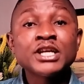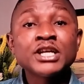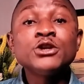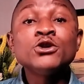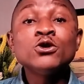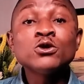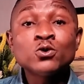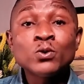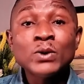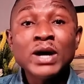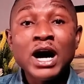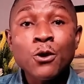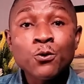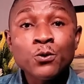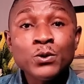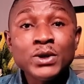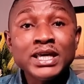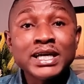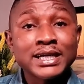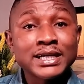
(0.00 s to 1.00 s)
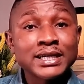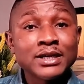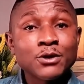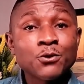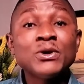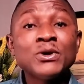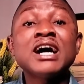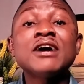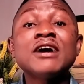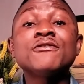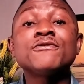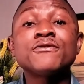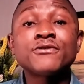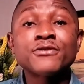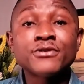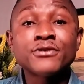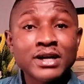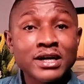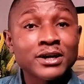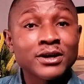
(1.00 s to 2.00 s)
He knows we are weak. We are
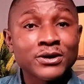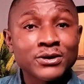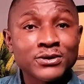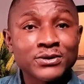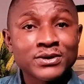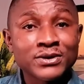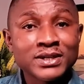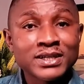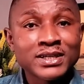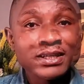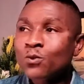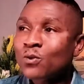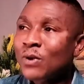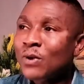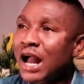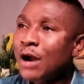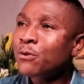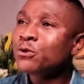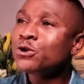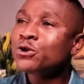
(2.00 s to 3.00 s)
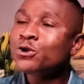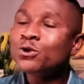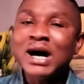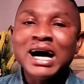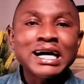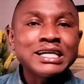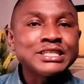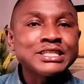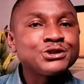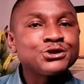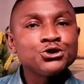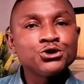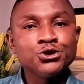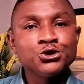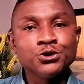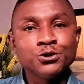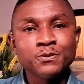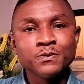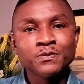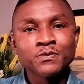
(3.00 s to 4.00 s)
frail. So why would you
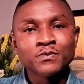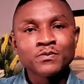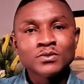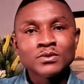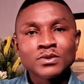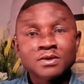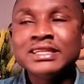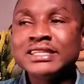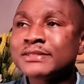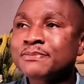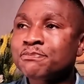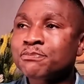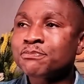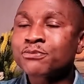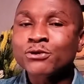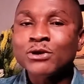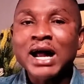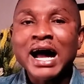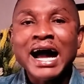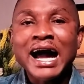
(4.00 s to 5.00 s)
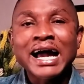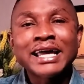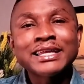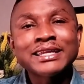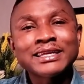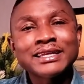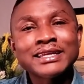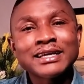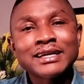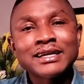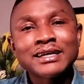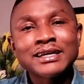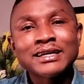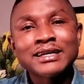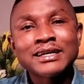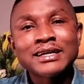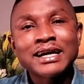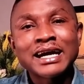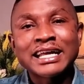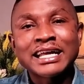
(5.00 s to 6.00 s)
assume this pride
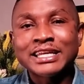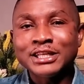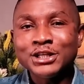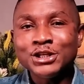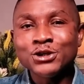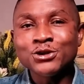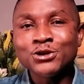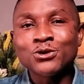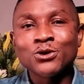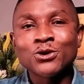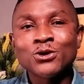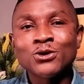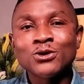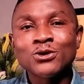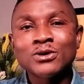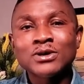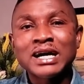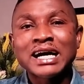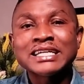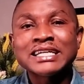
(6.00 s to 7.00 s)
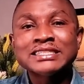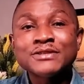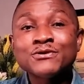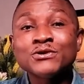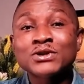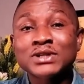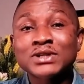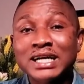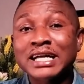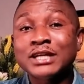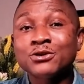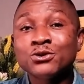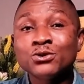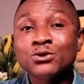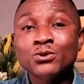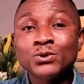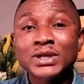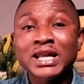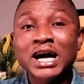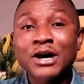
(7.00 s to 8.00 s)
and ego as if you can
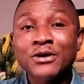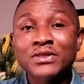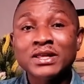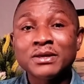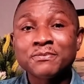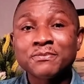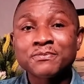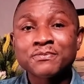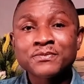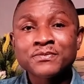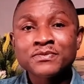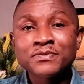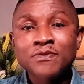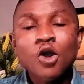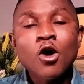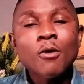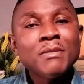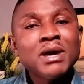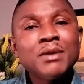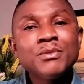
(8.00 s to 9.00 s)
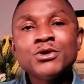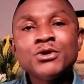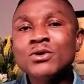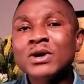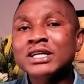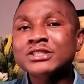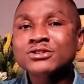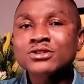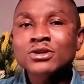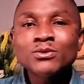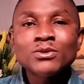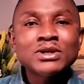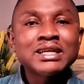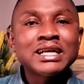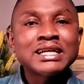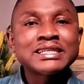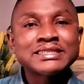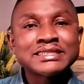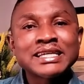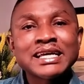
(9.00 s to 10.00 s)
do without Him? Or maybe you are someone
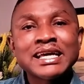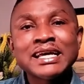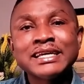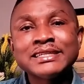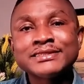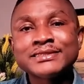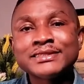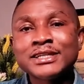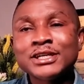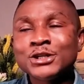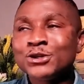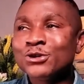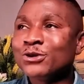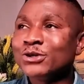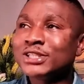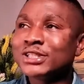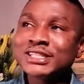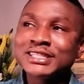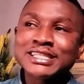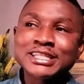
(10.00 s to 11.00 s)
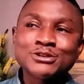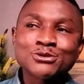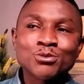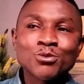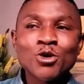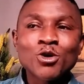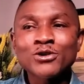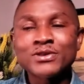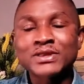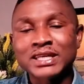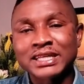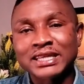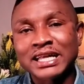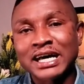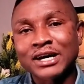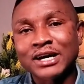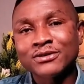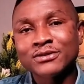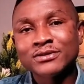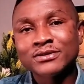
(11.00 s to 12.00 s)
that says, no, this is a small thing
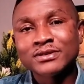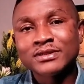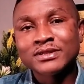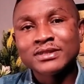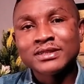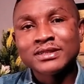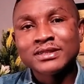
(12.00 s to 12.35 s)
now.